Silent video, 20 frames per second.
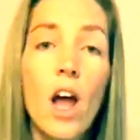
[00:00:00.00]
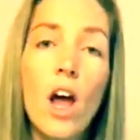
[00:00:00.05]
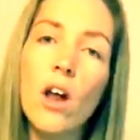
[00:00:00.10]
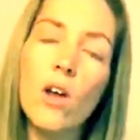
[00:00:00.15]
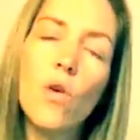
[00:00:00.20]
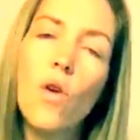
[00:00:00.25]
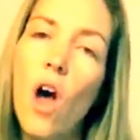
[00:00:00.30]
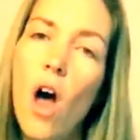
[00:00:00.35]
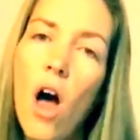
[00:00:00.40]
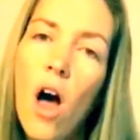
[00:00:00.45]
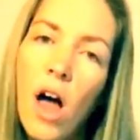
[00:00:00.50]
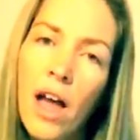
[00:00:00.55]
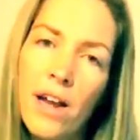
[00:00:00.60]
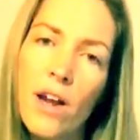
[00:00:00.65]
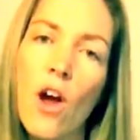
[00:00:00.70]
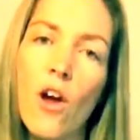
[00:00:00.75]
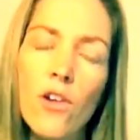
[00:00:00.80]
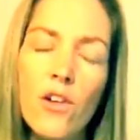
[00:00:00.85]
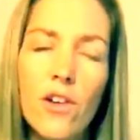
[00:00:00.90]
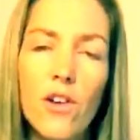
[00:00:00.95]
Look, I
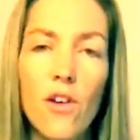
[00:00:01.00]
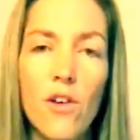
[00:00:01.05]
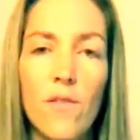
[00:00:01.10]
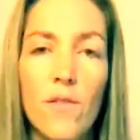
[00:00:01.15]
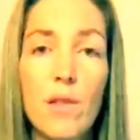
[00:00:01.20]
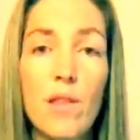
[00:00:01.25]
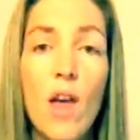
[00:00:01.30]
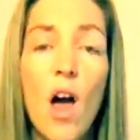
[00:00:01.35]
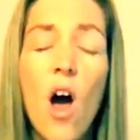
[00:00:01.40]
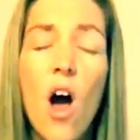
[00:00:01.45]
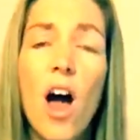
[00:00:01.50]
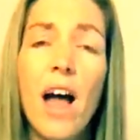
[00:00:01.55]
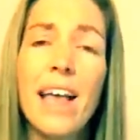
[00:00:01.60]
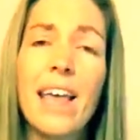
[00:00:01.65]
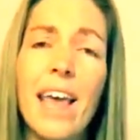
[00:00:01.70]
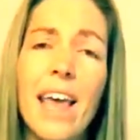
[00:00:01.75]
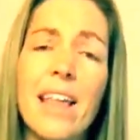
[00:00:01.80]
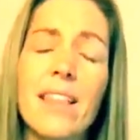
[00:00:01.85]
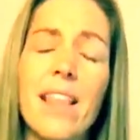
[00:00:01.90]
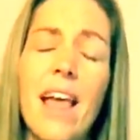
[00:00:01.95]
know you're nervous, I
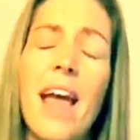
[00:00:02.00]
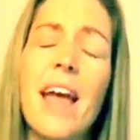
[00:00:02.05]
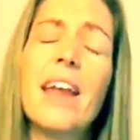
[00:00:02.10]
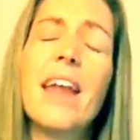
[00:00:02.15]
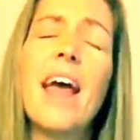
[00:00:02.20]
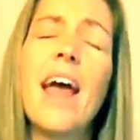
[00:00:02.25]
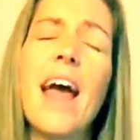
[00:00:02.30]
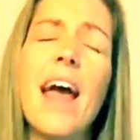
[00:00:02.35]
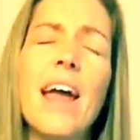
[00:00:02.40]
get that,